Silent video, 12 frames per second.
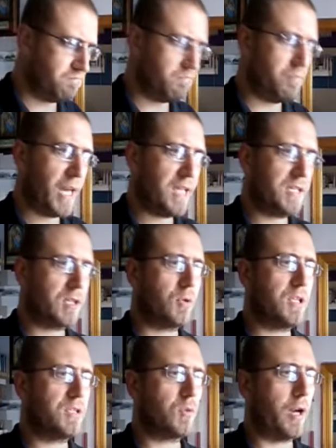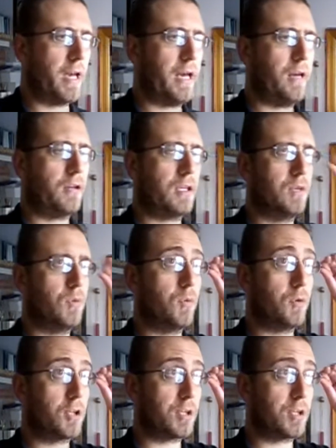basic reason why anarchy won't work.